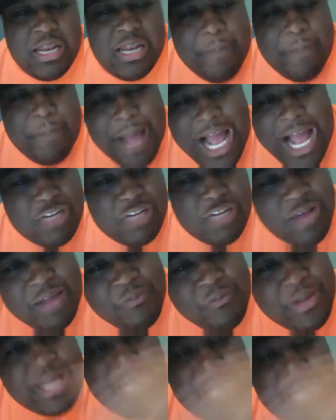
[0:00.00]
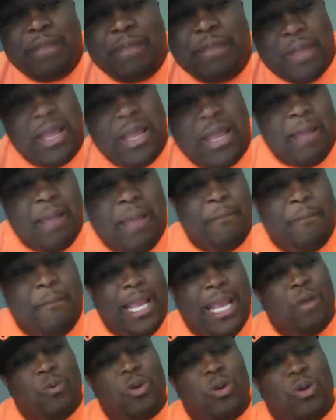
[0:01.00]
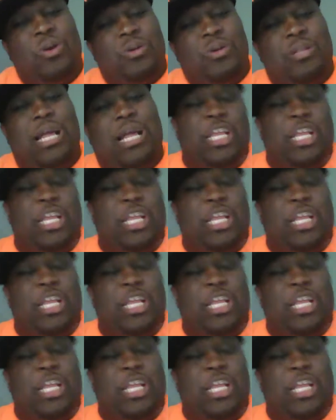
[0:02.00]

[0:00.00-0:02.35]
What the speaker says: in a past fight week and make it work.